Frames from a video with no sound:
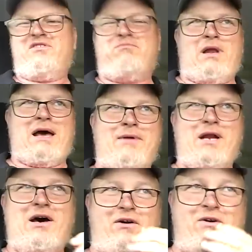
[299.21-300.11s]
just blob it
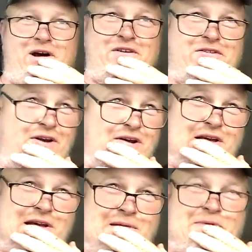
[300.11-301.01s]
out across here.
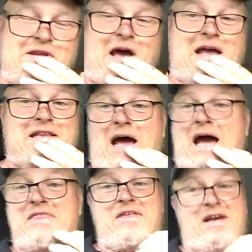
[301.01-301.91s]
But
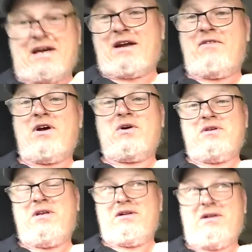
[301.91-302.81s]
I think I got a very
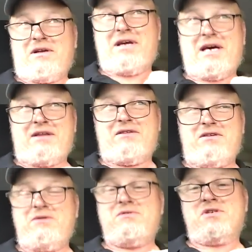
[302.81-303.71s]
good deal on that.
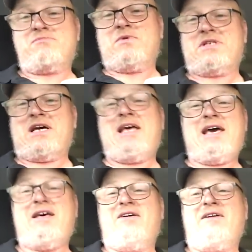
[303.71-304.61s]
Dude just put that
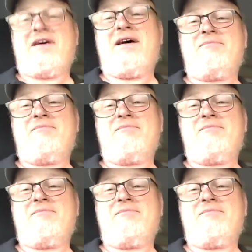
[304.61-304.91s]
head on that